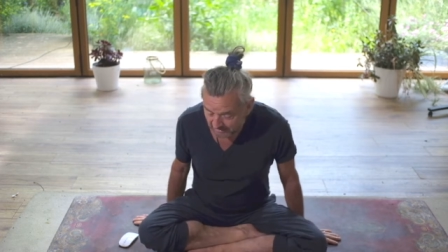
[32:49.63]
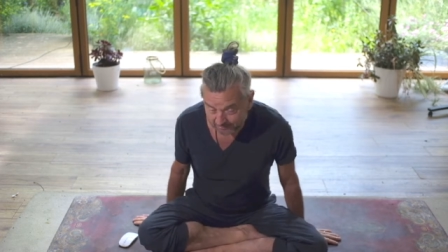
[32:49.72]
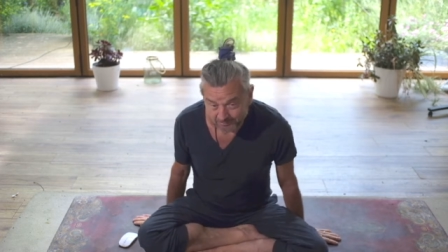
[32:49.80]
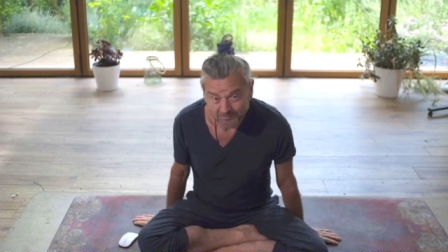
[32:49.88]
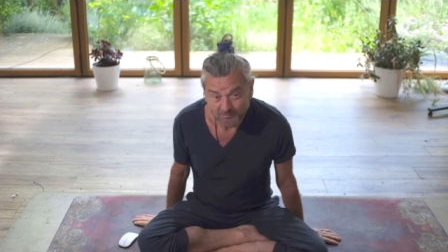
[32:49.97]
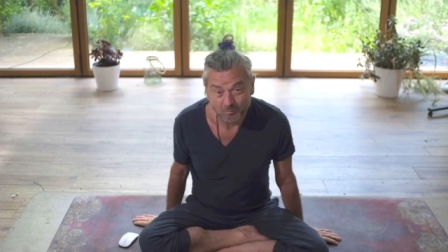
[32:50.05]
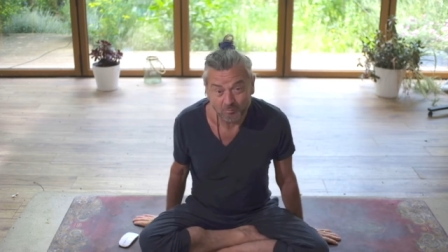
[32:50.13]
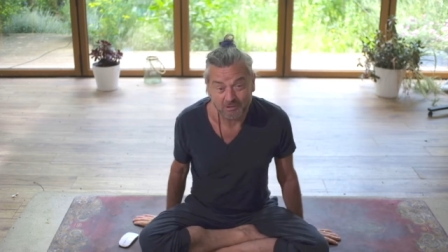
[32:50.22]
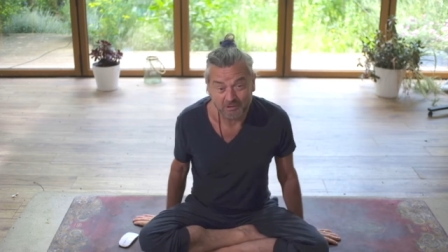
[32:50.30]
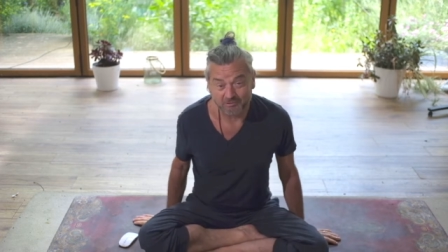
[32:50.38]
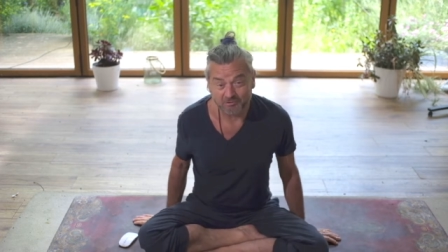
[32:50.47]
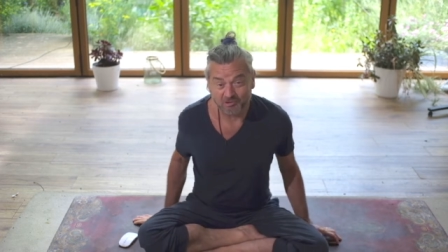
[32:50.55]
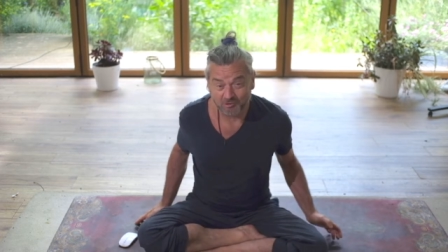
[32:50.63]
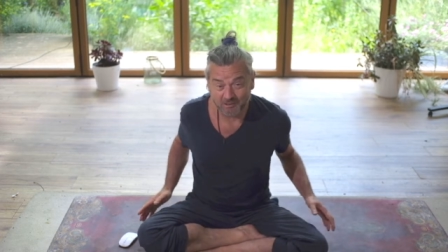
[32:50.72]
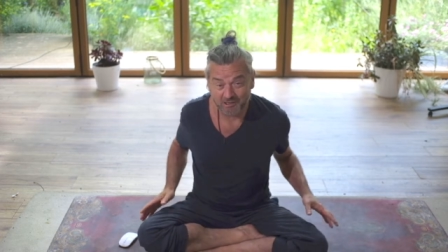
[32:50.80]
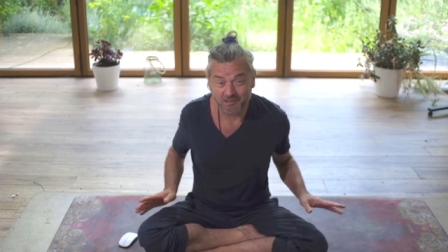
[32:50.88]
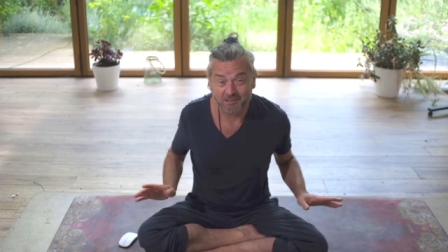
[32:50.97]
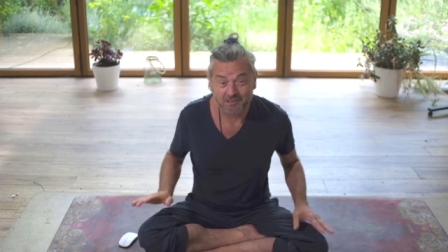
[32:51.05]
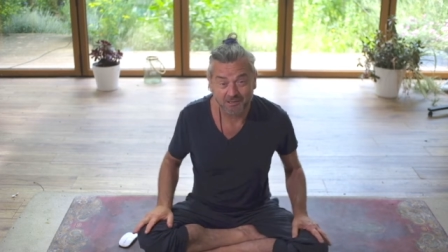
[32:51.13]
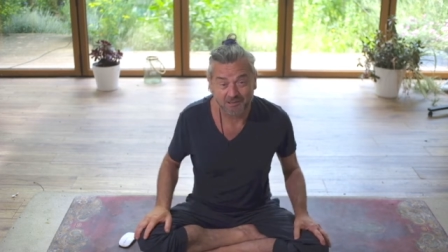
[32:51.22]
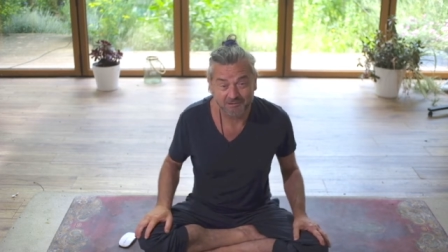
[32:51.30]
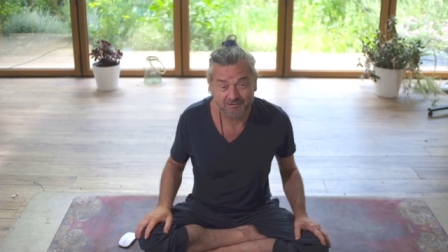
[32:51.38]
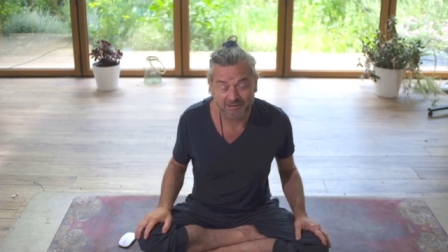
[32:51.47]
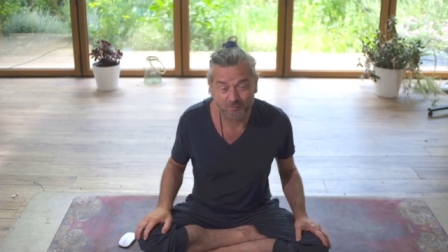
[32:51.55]
So there you go, D B,
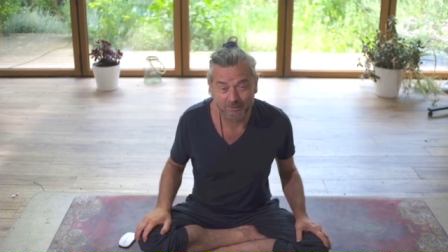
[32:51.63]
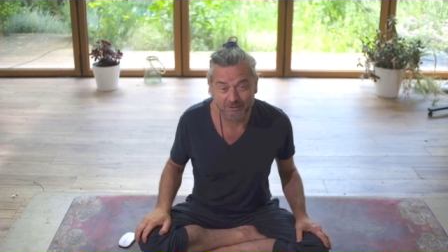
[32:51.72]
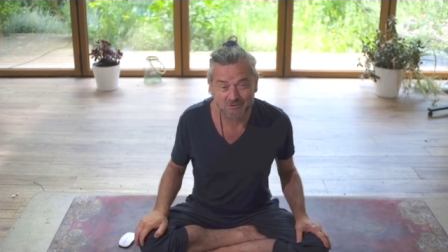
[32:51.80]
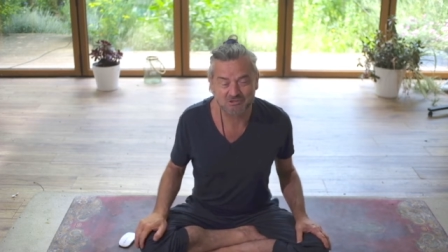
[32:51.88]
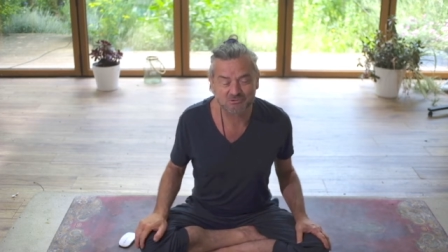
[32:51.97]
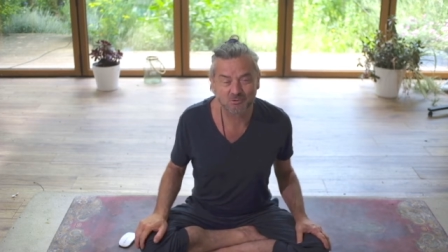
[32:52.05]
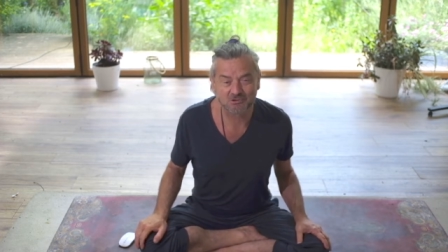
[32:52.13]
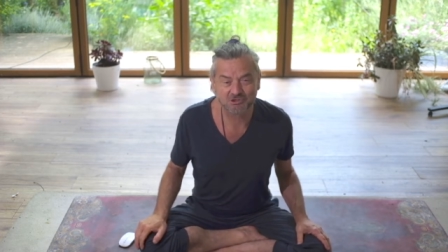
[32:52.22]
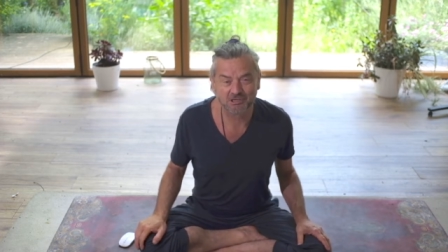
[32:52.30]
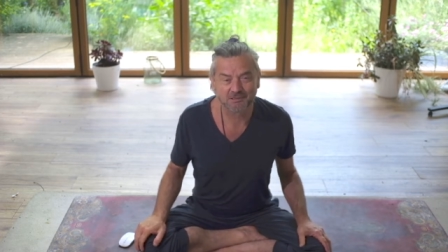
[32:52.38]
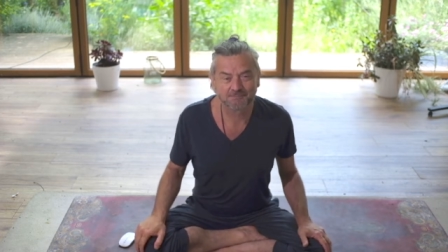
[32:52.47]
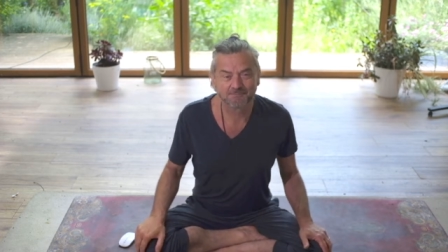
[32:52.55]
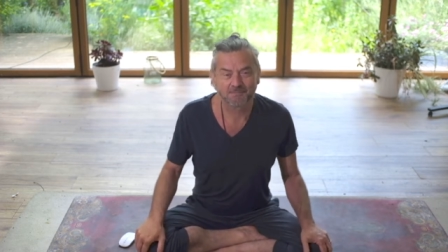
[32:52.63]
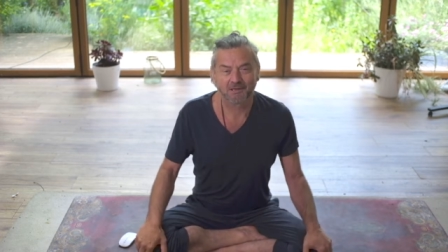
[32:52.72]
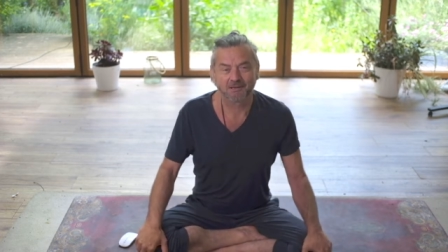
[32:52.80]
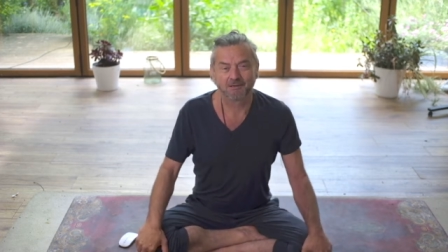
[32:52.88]
and anyone else that's watching.